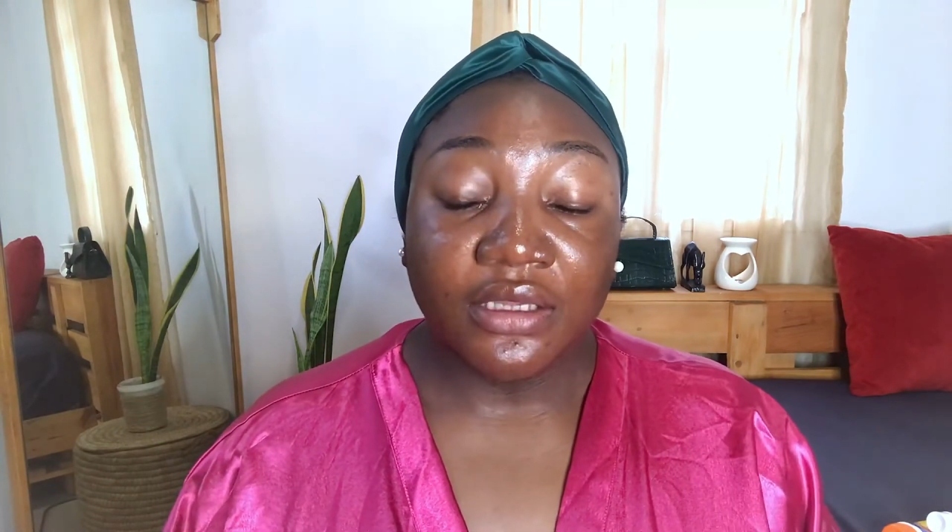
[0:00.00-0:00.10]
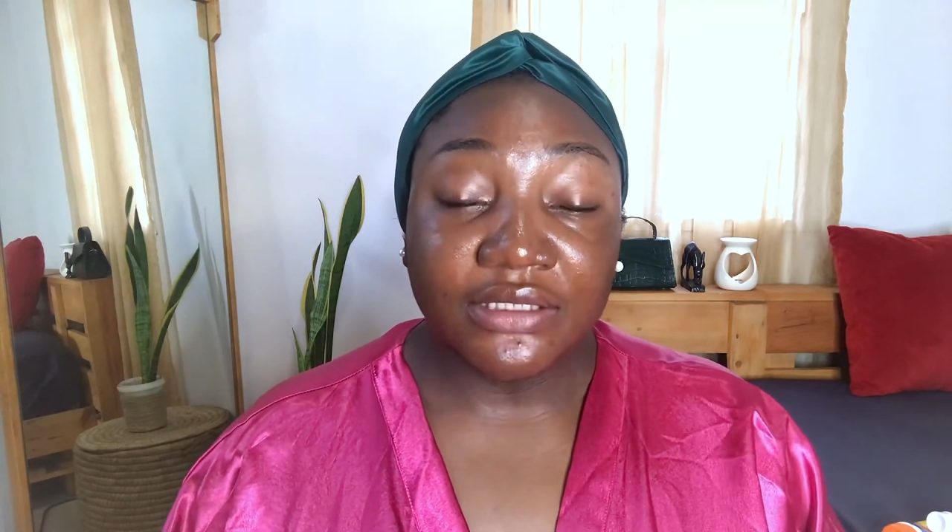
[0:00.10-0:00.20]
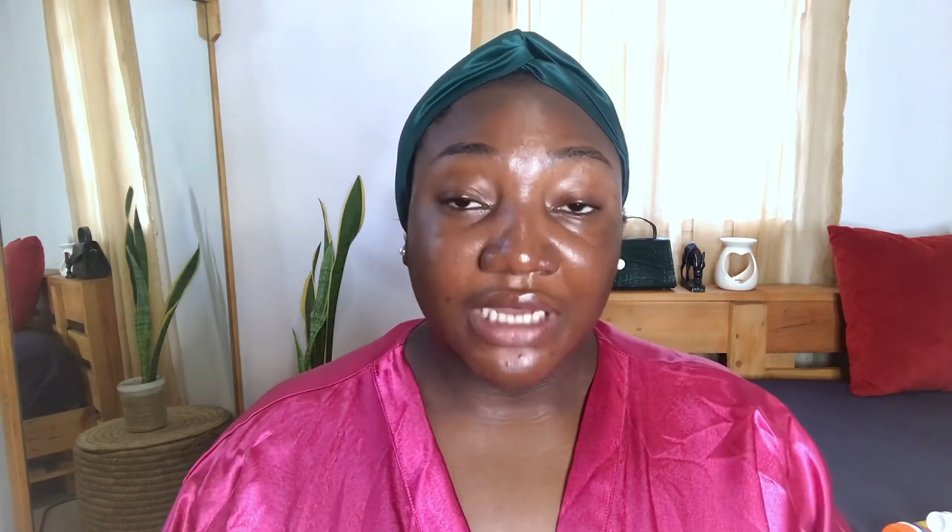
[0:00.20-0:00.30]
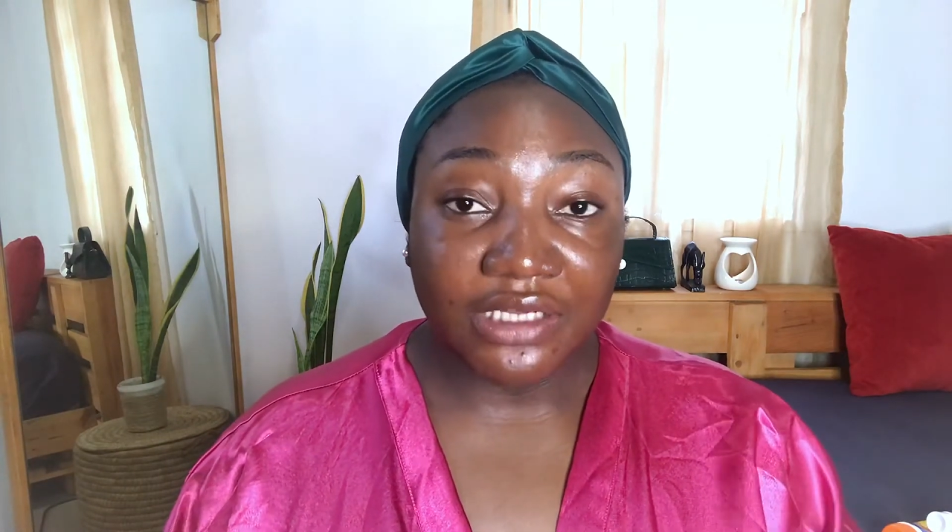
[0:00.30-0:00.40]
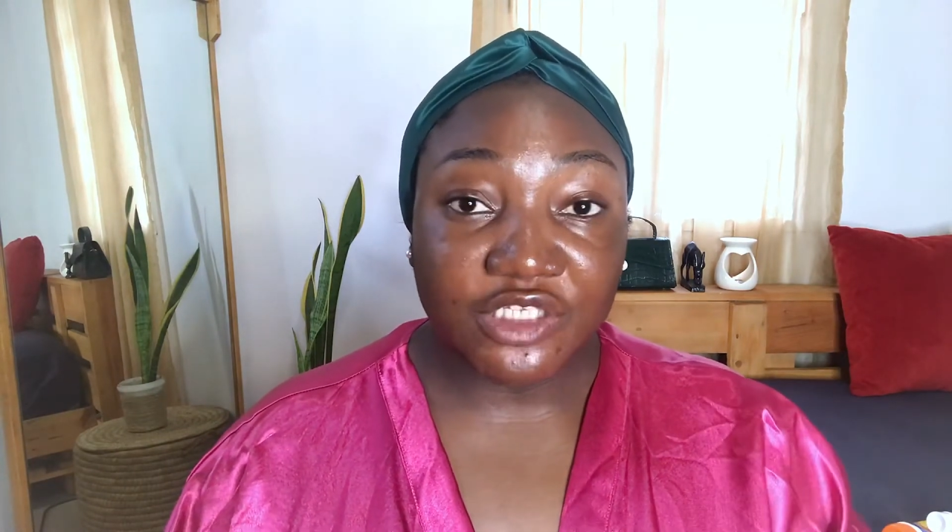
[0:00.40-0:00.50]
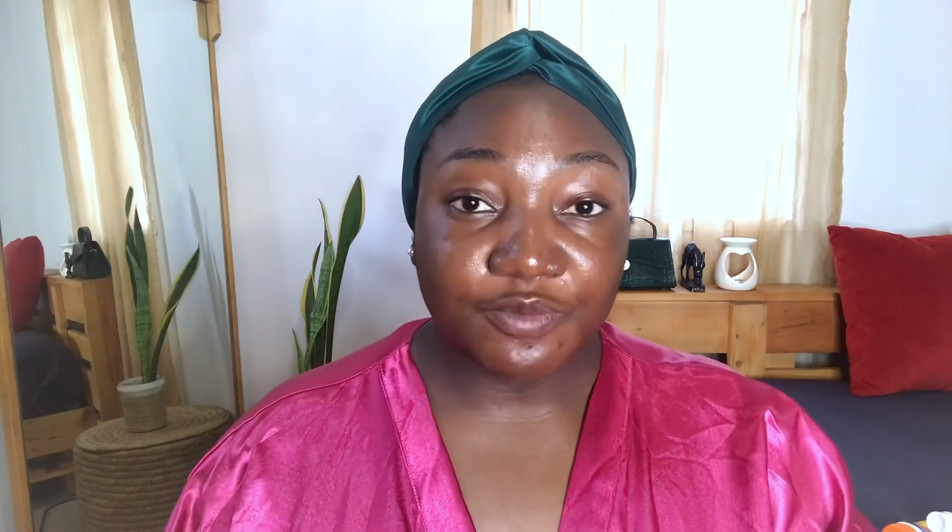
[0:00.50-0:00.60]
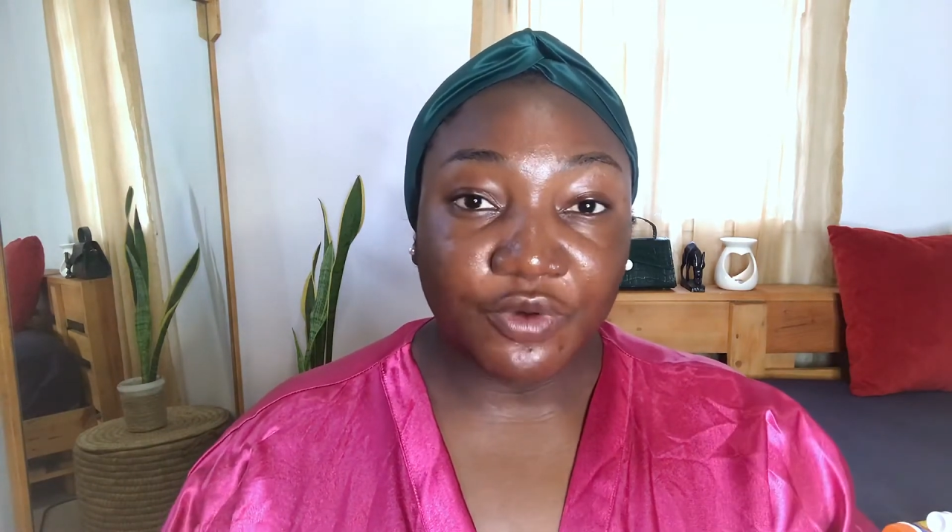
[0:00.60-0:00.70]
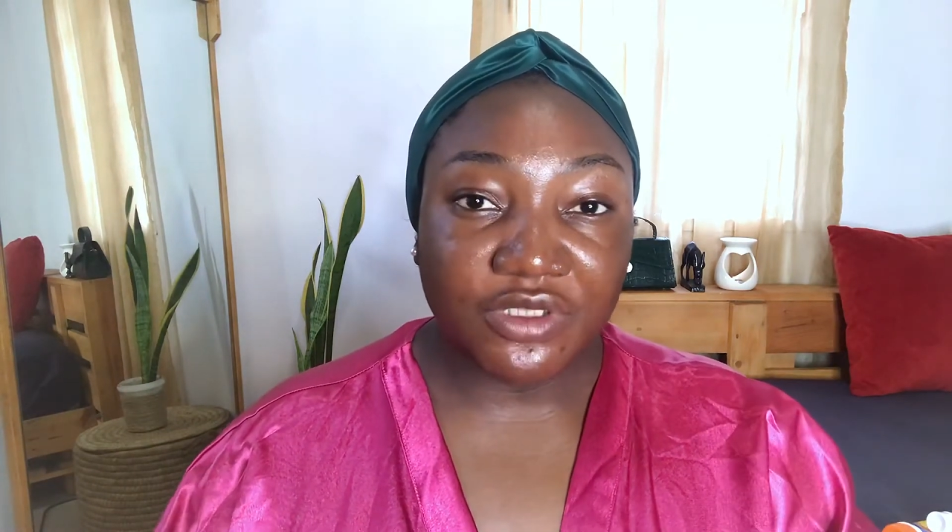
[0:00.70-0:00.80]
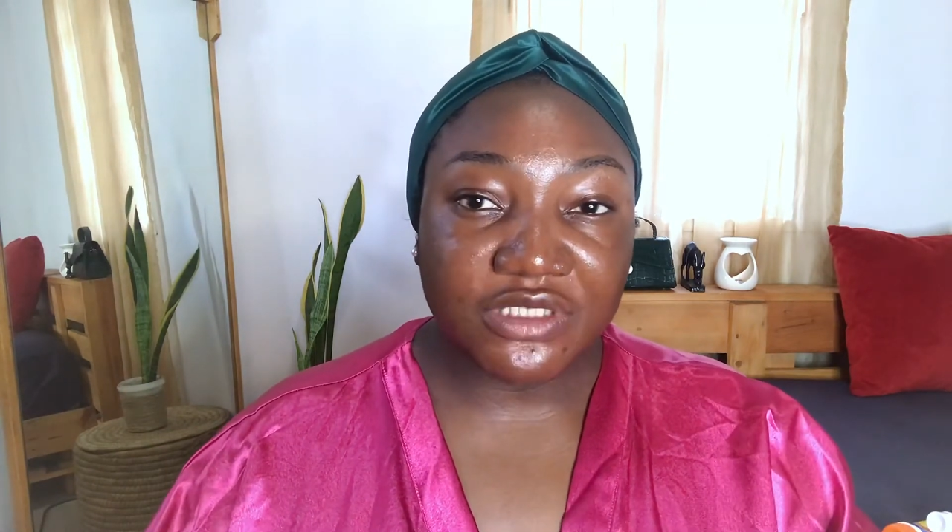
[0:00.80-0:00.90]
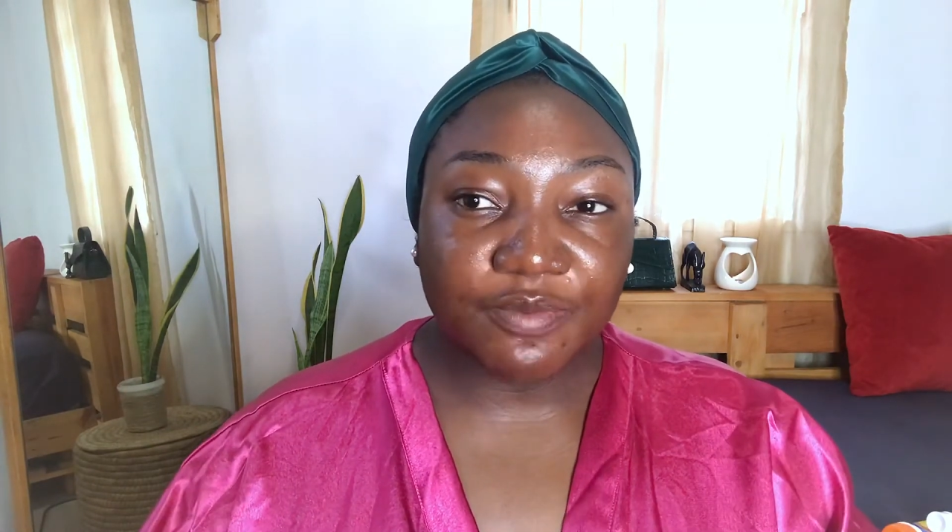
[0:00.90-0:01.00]
dark
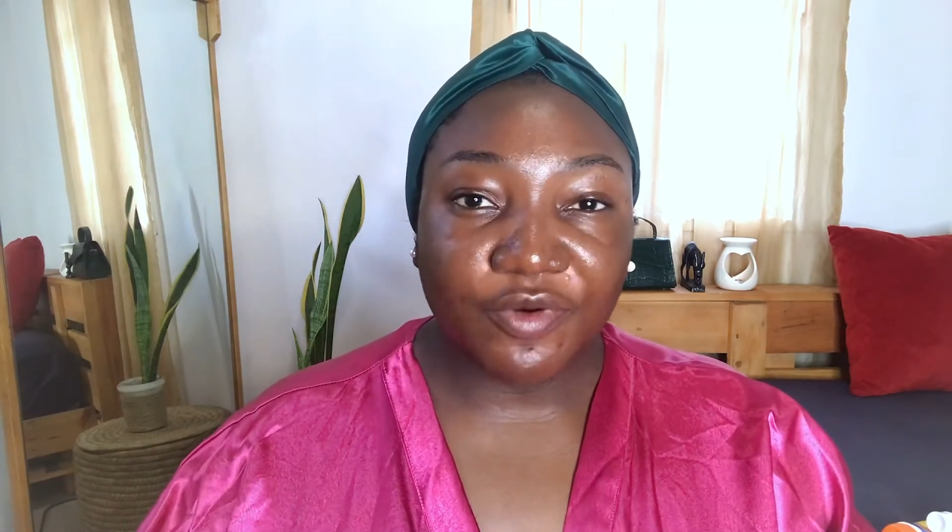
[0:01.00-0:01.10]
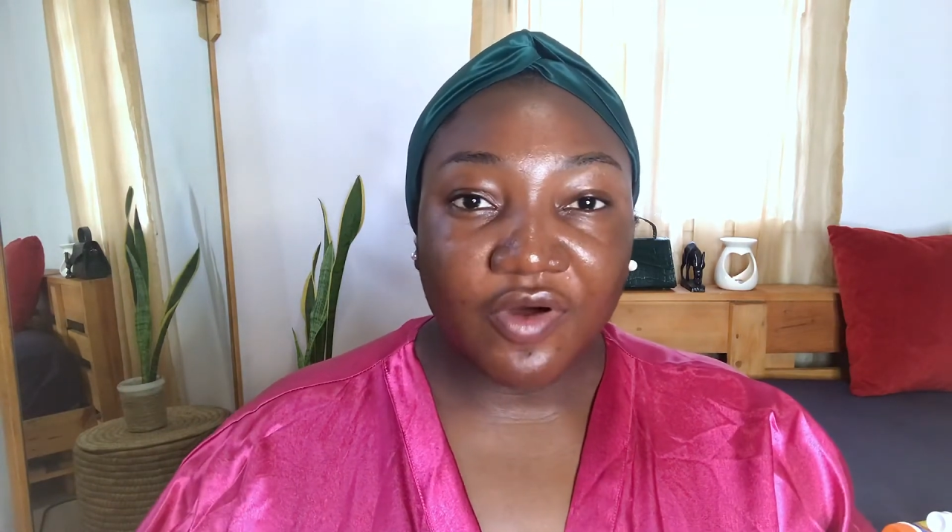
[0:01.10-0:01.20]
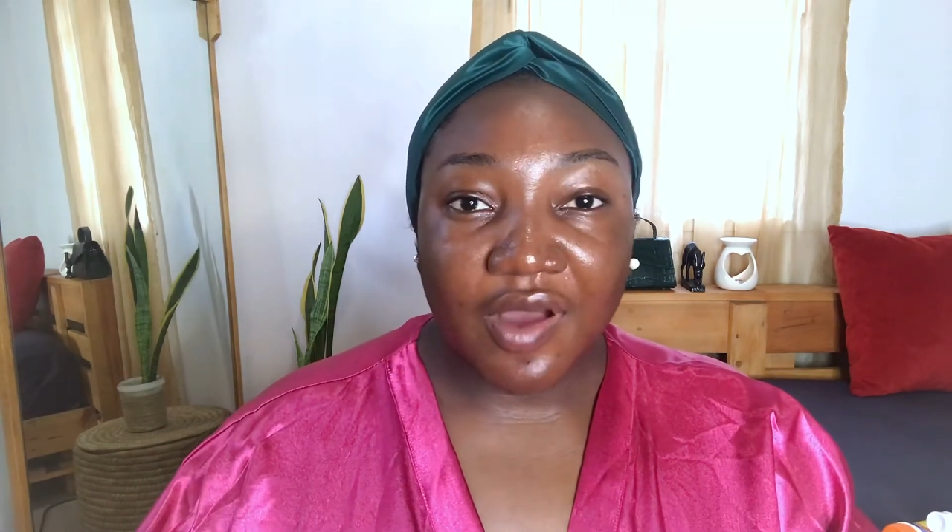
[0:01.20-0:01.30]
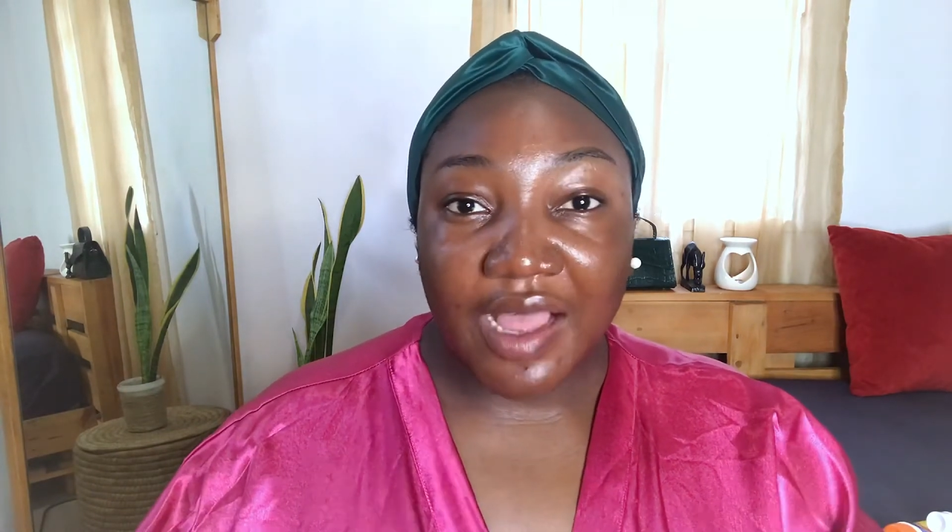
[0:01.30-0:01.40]
spots, but